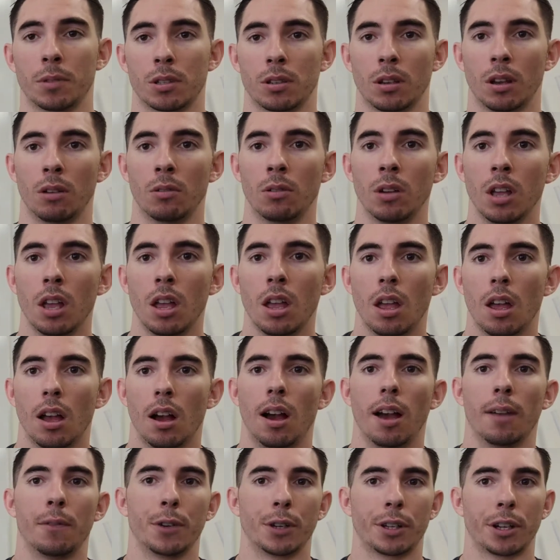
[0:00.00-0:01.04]
So
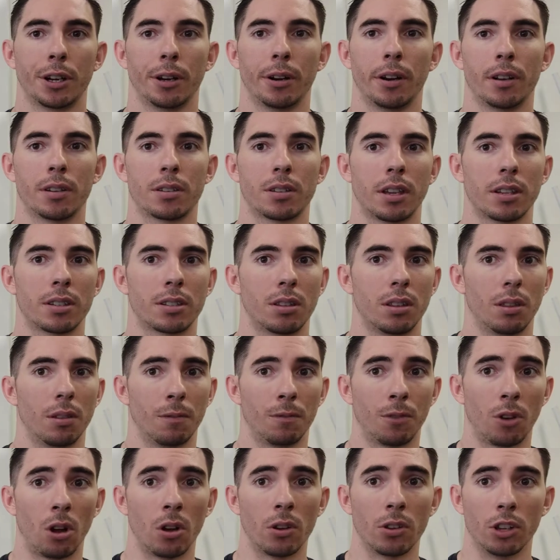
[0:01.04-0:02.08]
if you're curious as to the
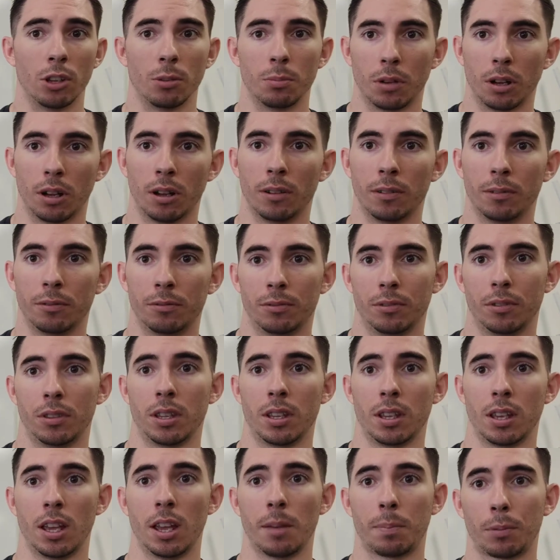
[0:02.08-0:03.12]
volume of
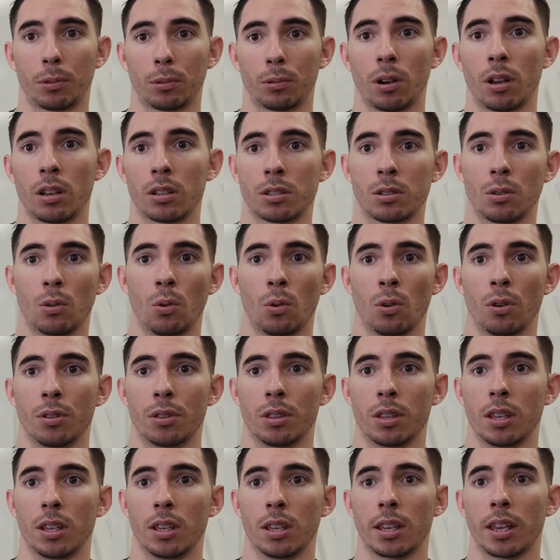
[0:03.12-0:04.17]
the hip thrust or
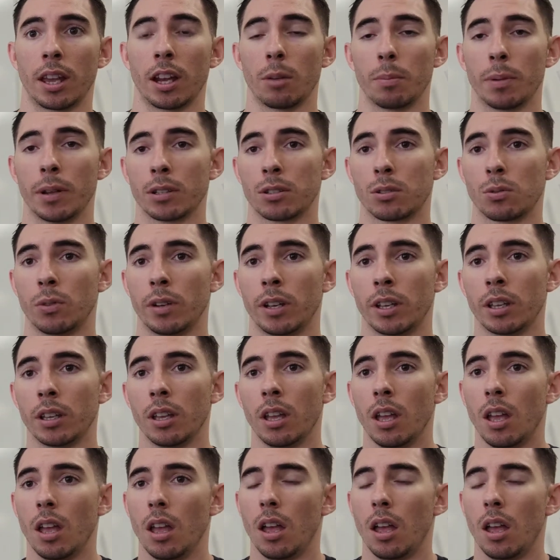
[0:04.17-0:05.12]
the kettlebell swing,